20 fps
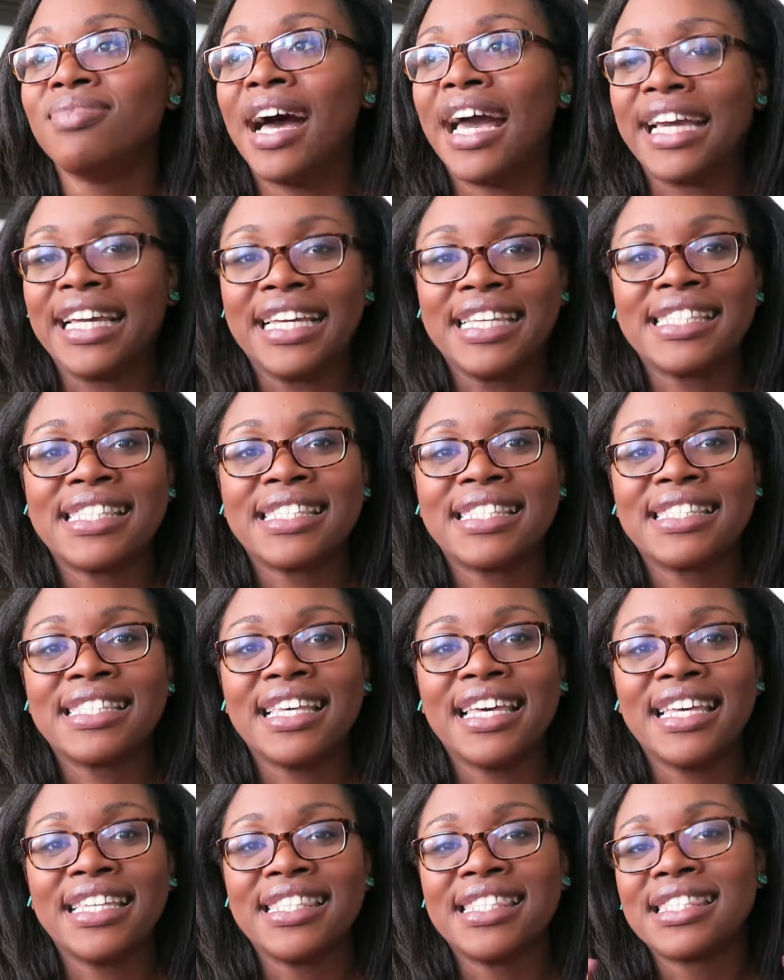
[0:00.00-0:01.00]
I guess
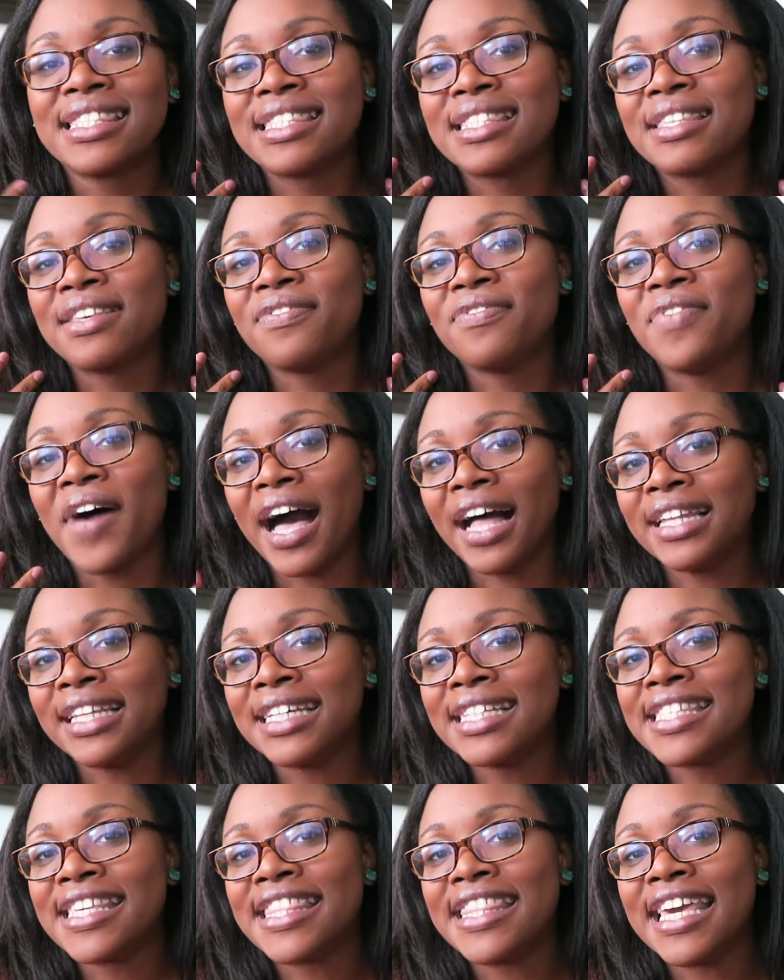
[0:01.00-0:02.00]
it's
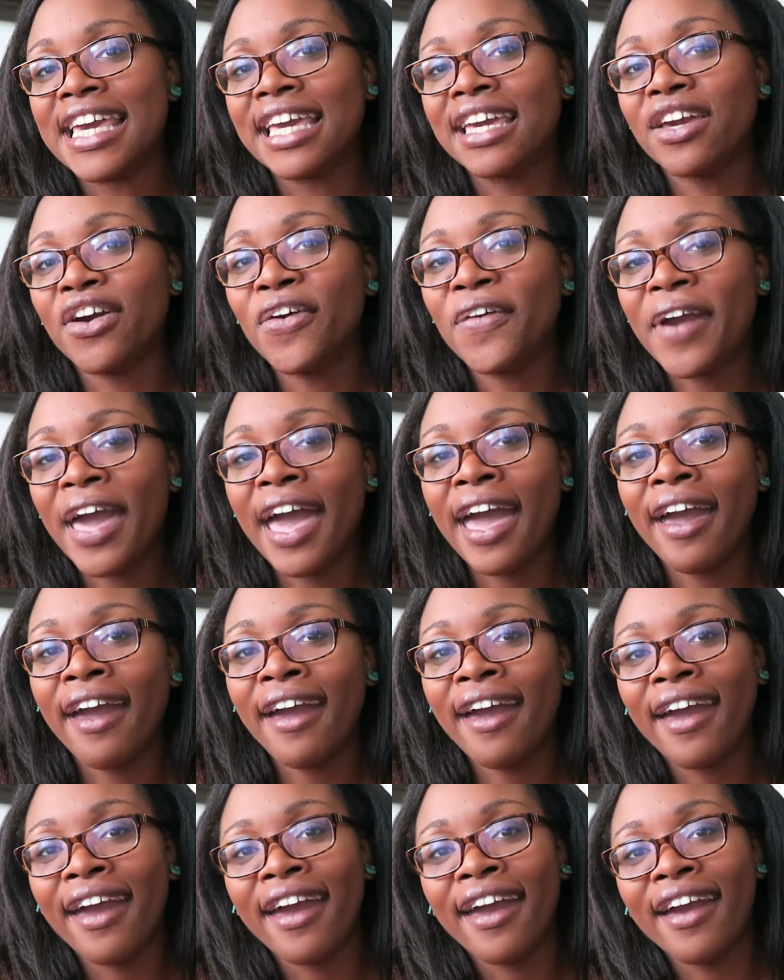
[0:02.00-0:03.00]
valid to think,
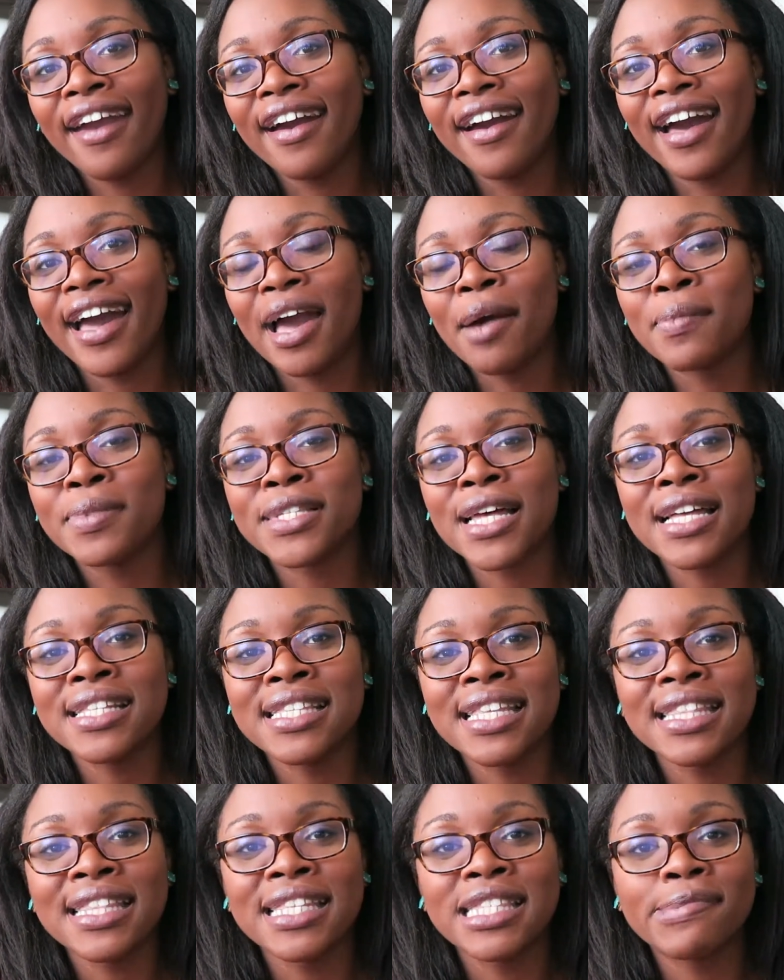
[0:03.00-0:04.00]
okay,
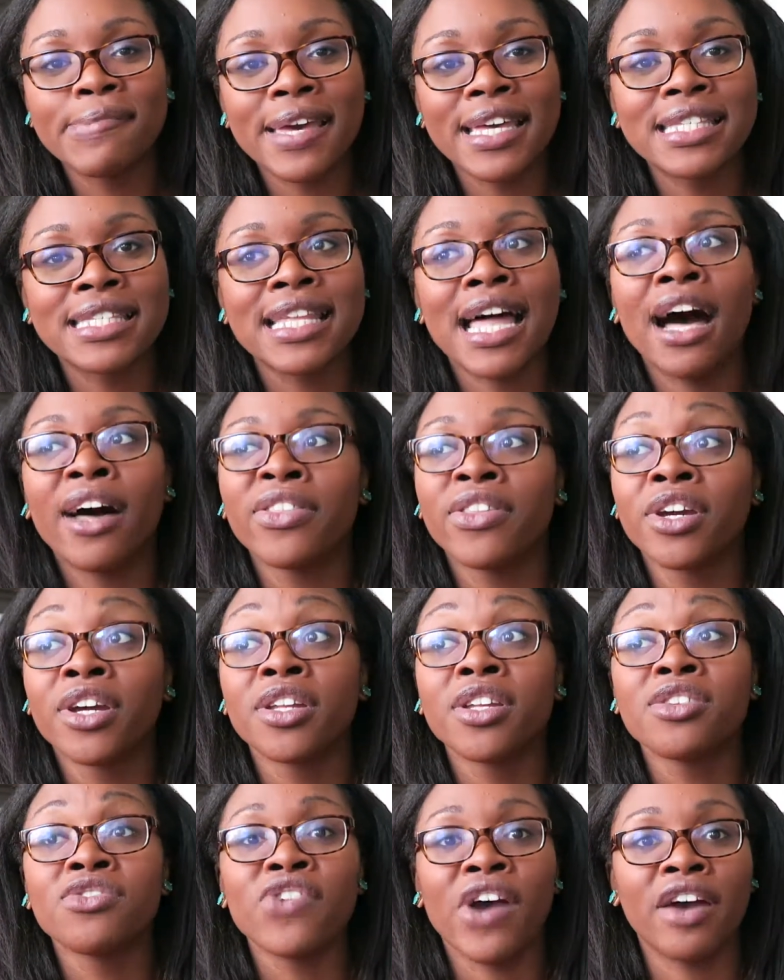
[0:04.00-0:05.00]
Amazon's in this space now, they're
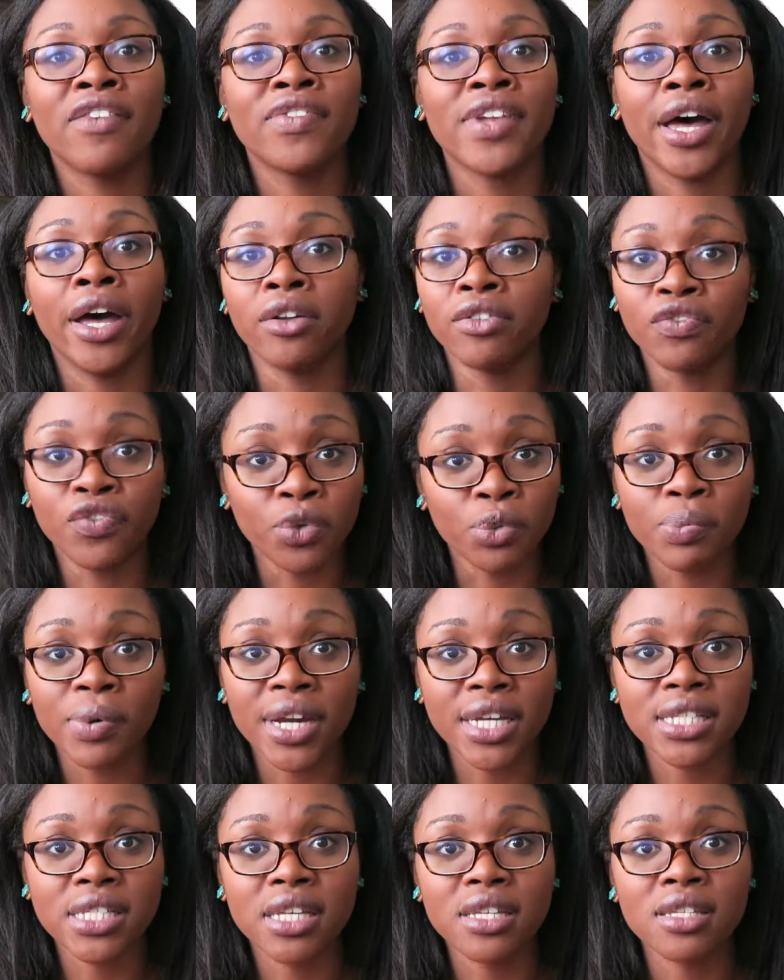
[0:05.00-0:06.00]
gonna drive down food
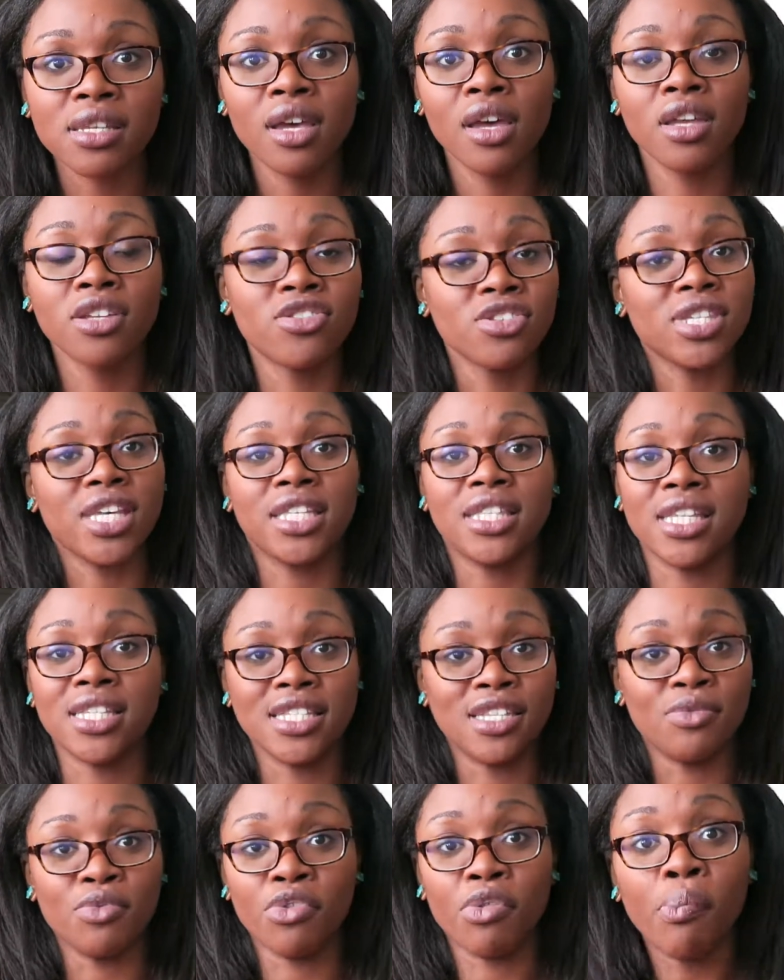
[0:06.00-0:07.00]
prices, just like they
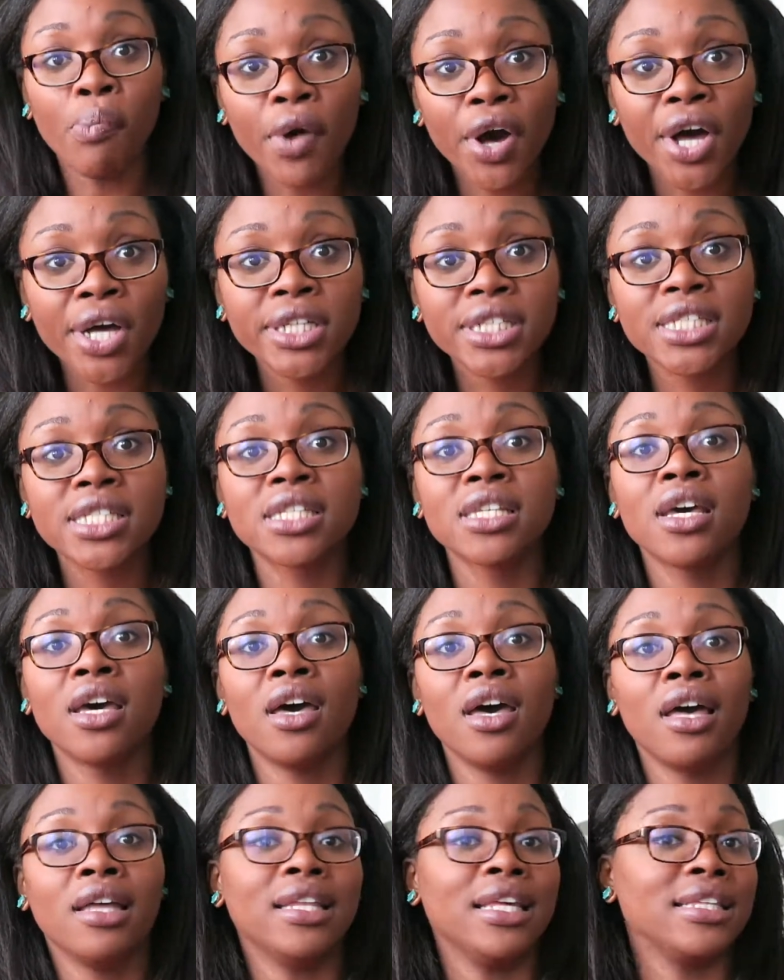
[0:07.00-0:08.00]
did with books,
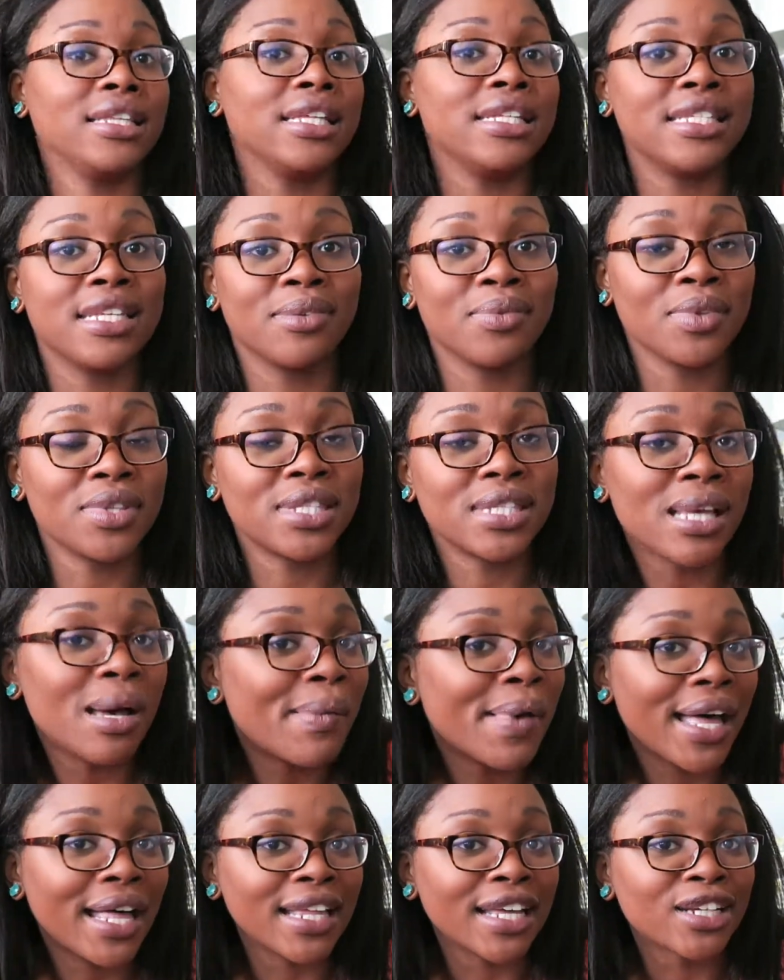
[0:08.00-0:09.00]
like they did with
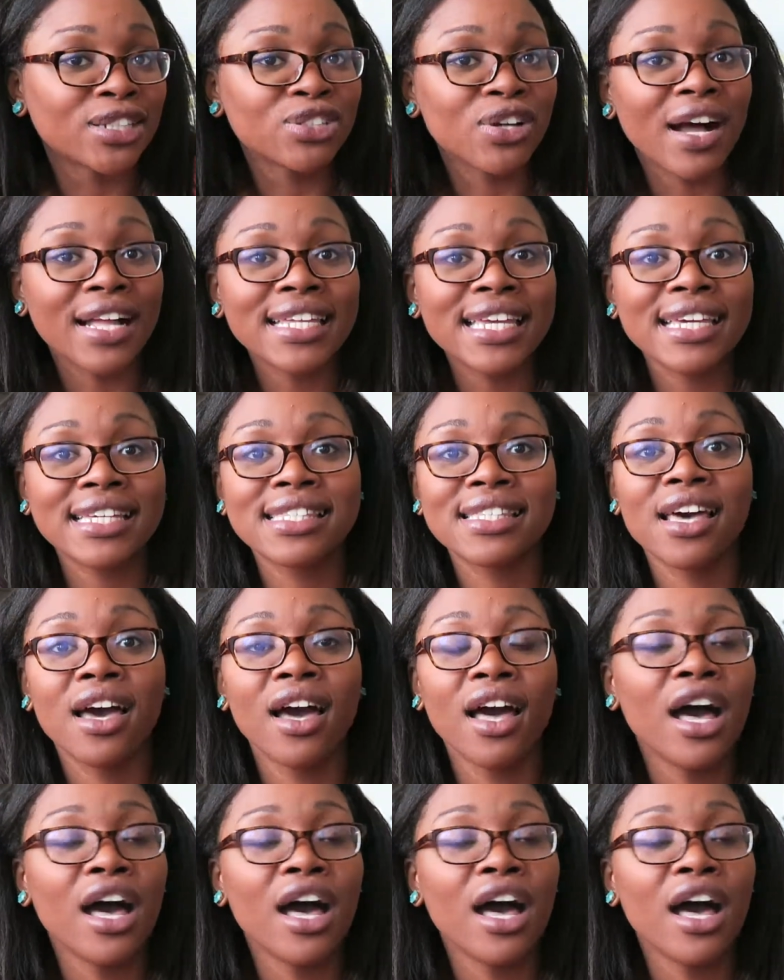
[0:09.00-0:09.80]
some electronics.